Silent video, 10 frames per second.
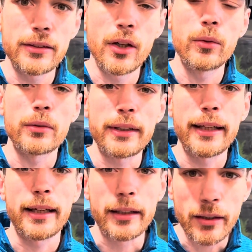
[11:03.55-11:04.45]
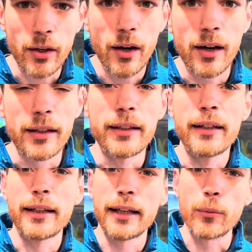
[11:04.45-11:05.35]
Don't get caught.
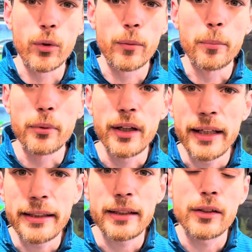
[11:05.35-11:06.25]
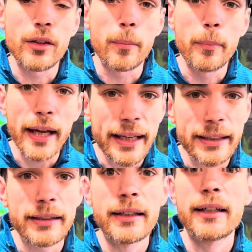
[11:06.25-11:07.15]
It will break your bank.
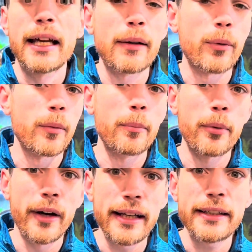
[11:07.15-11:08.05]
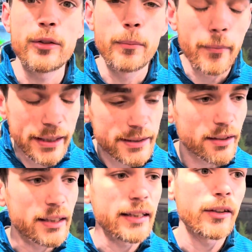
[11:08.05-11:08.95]
It will break you
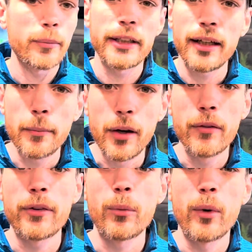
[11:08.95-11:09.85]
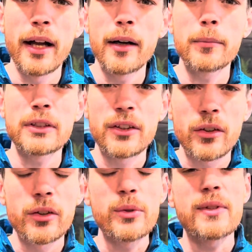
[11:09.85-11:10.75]
mentally. You'll become overwhelmed. You'll
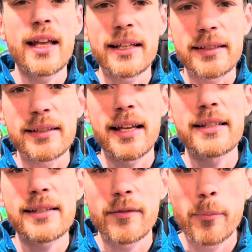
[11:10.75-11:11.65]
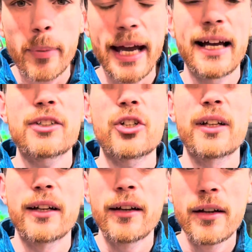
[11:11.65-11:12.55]
lose that sense of
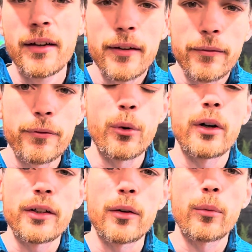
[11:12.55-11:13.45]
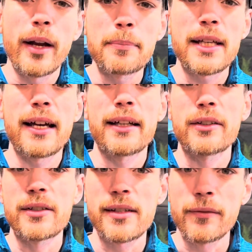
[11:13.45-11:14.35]
passion for your
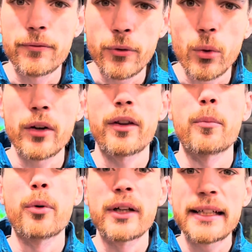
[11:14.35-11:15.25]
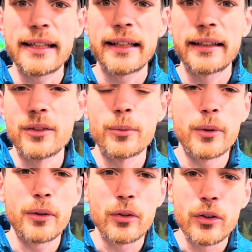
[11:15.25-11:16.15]
reptiles and for the breeding. You
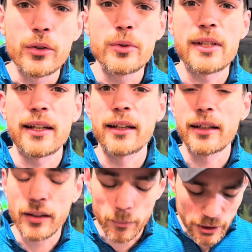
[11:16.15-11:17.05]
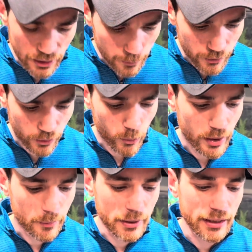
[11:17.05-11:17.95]
will lose it. It'll become
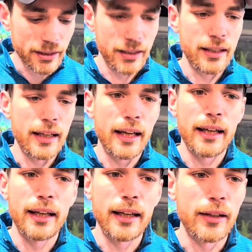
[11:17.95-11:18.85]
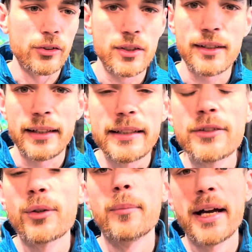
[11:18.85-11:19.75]
overwhelming and it'll just lead
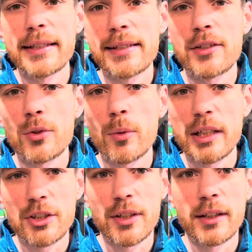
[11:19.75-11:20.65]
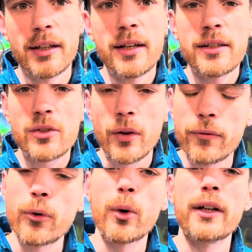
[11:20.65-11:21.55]
to a bad situation. So
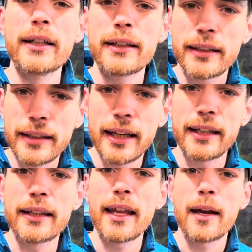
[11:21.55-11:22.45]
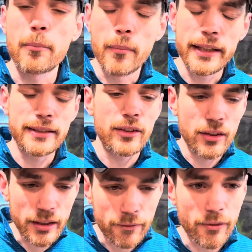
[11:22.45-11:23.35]
avoid getting that mental
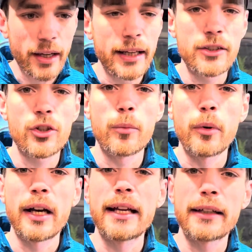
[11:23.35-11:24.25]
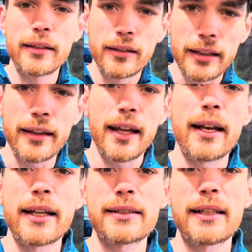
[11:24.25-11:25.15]
and financial break. Get that
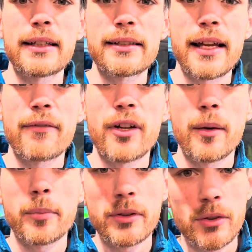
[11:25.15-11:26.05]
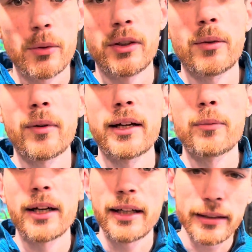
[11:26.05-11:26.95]
nest egg saved up. Do it the right
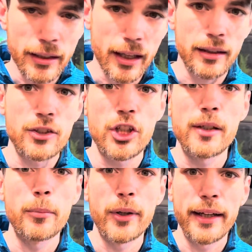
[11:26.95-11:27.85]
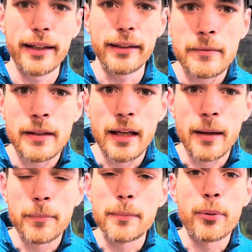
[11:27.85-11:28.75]
way, not the cheap way. And
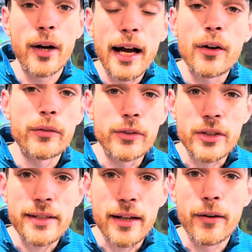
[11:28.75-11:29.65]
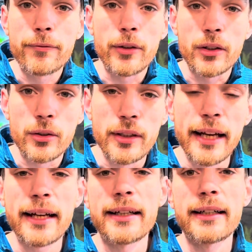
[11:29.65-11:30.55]
be proud of yourself for
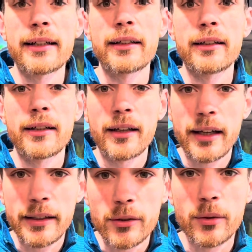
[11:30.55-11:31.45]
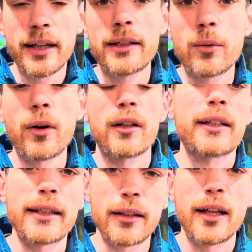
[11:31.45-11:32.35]
creating a great
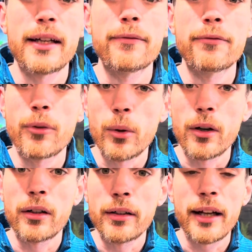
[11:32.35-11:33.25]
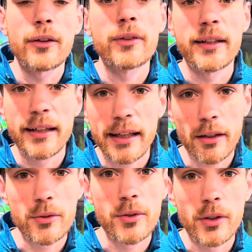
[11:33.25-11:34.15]
quality of life for not only the
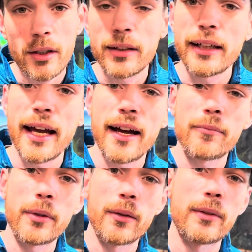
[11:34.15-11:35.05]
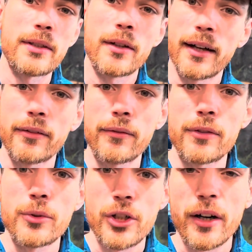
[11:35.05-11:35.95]
geckos you currently have, but the ones you'll have in the
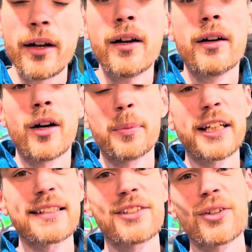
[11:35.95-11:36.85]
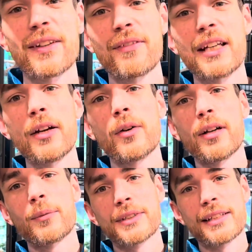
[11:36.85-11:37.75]
future. Hope you guys enjoyed the video, and
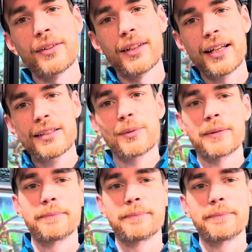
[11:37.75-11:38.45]
we'll see you in the next one.